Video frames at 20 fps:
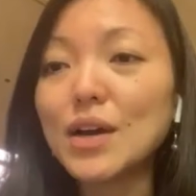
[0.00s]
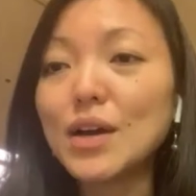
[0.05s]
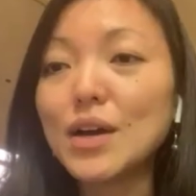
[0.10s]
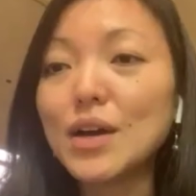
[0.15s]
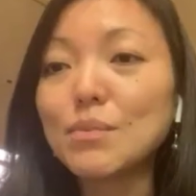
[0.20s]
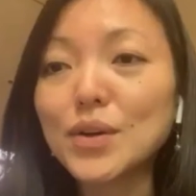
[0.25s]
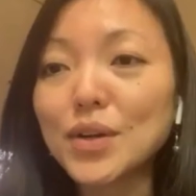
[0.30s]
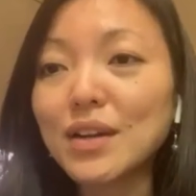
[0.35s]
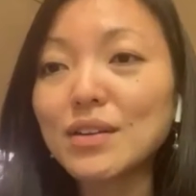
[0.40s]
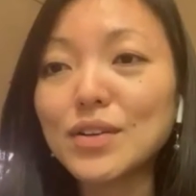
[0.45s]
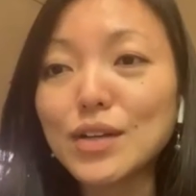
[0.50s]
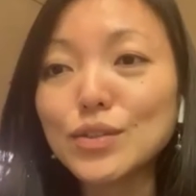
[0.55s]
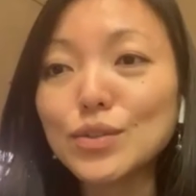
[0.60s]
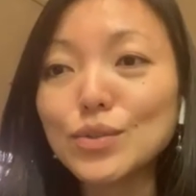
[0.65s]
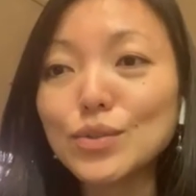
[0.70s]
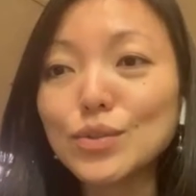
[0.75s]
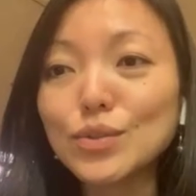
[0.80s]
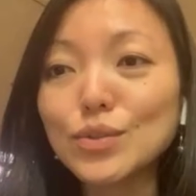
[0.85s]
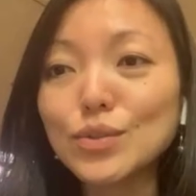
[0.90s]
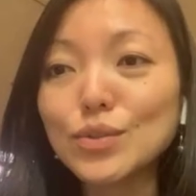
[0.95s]
I'm at Korea
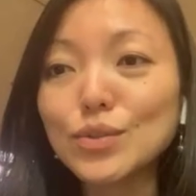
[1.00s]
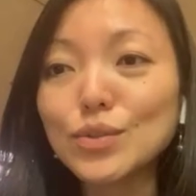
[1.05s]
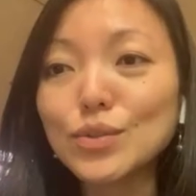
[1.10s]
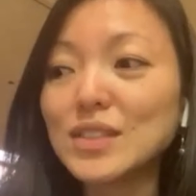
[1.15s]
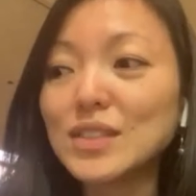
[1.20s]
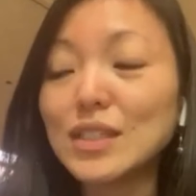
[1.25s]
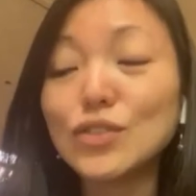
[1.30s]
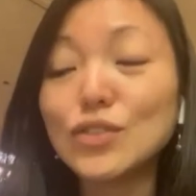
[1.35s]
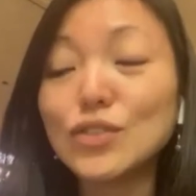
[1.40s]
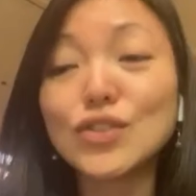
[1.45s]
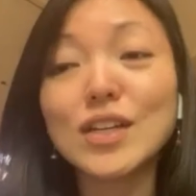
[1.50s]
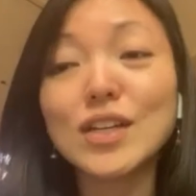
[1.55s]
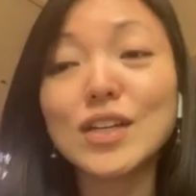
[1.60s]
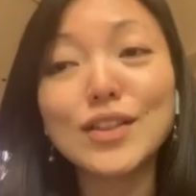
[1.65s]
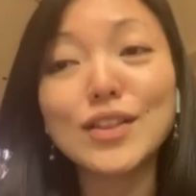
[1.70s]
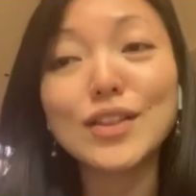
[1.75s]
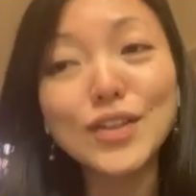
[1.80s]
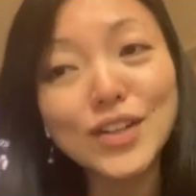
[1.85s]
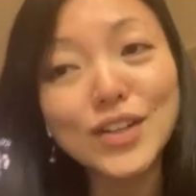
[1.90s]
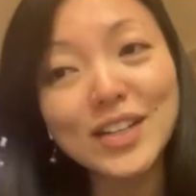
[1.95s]
International as the
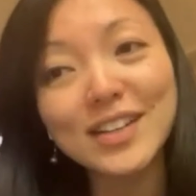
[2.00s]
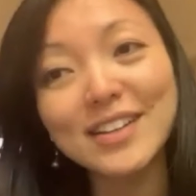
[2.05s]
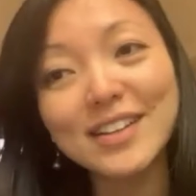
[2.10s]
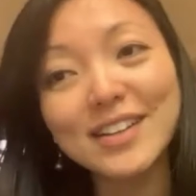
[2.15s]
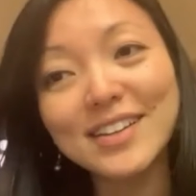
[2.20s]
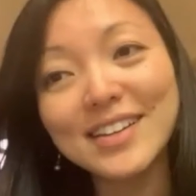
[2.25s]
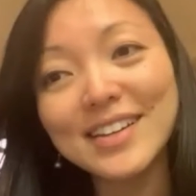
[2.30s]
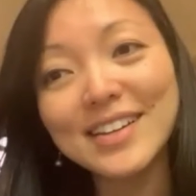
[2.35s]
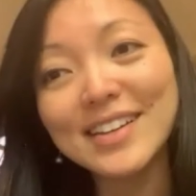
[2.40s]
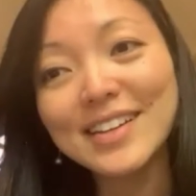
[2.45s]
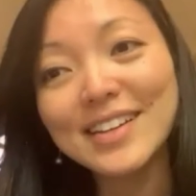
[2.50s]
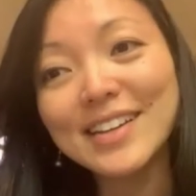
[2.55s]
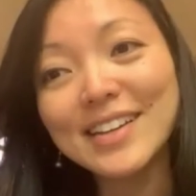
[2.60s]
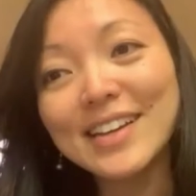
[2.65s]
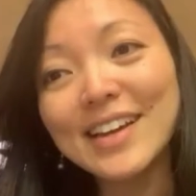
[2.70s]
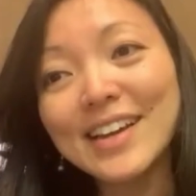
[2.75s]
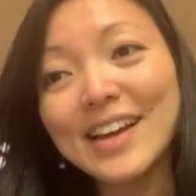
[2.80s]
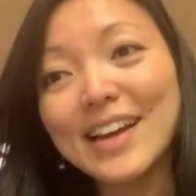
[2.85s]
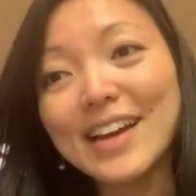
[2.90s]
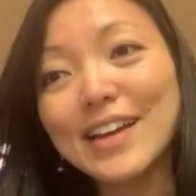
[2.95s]
principal of teaching and
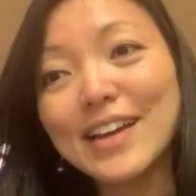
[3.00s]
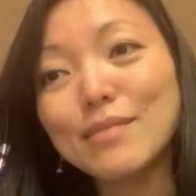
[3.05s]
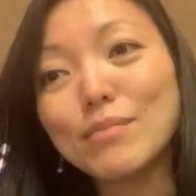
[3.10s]
learning.